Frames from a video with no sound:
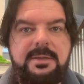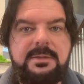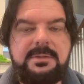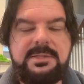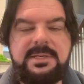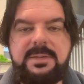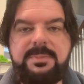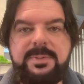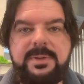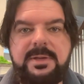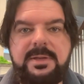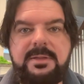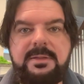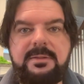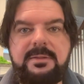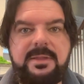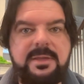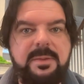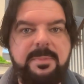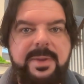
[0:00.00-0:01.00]
deep
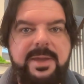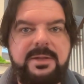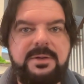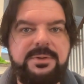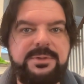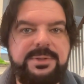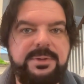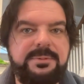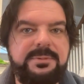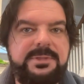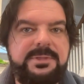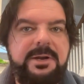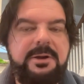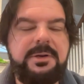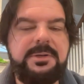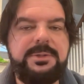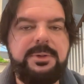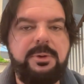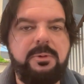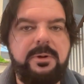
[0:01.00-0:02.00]
in the Commanders' own
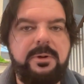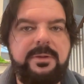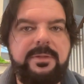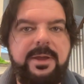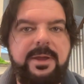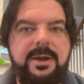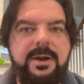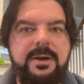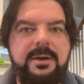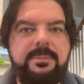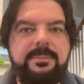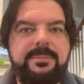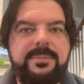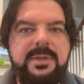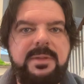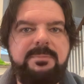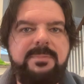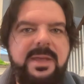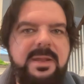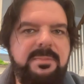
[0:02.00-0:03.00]
territory there,
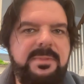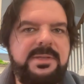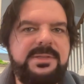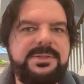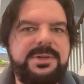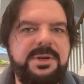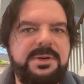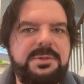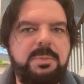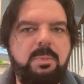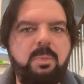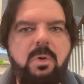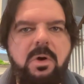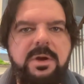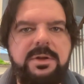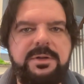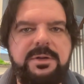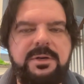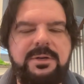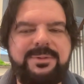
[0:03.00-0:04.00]
it made me start to
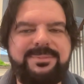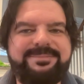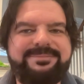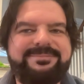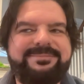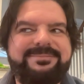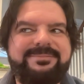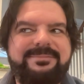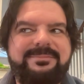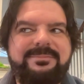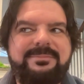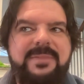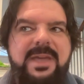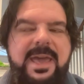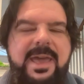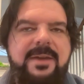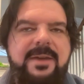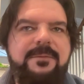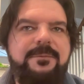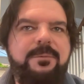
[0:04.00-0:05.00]
wonder,
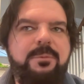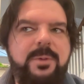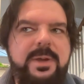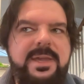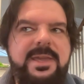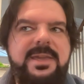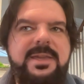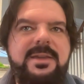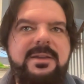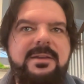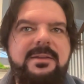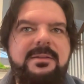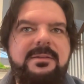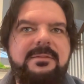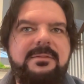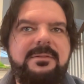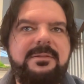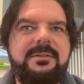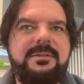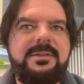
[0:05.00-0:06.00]
have we
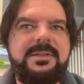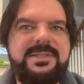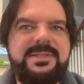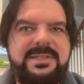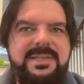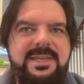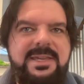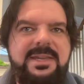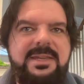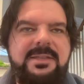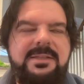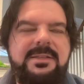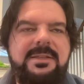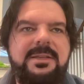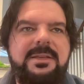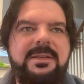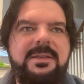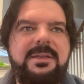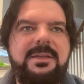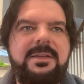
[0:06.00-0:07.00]
seen
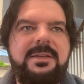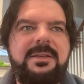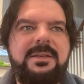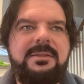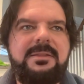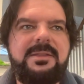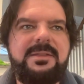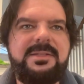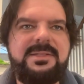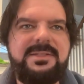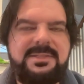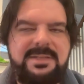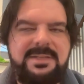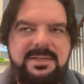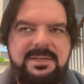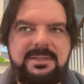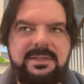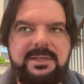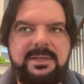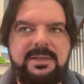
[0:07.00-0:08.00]
the
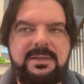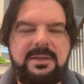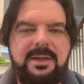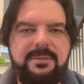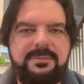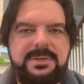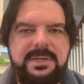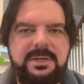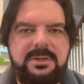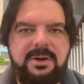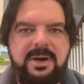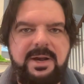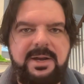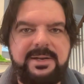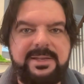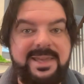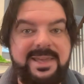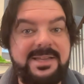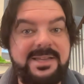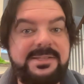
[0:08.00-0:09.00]
ceiling of Taylor
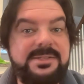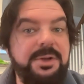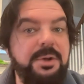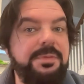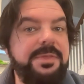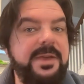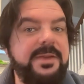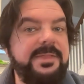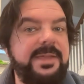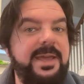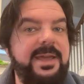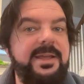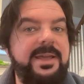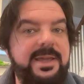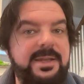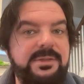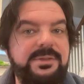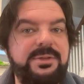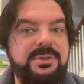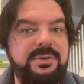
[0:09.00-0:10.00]
Heinicke? I still think the
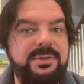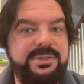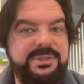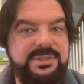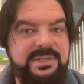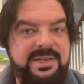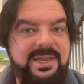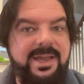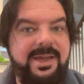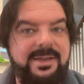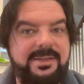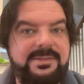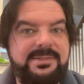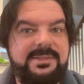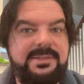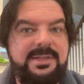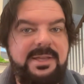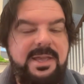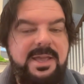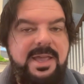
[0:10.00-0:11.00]
answer is
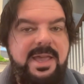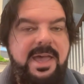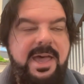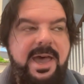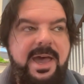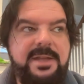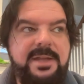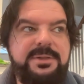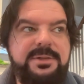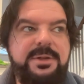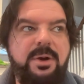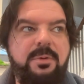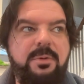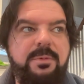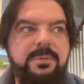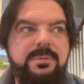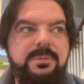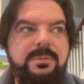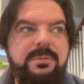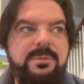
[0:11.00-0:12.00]
yes. I
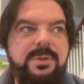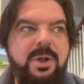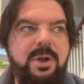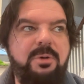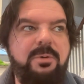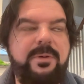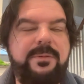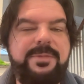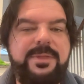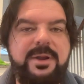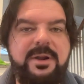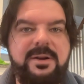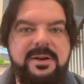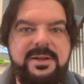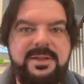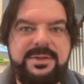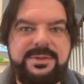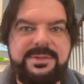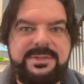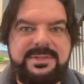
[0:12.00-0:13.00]
don't know if there
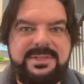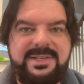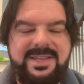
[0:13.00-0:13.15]
is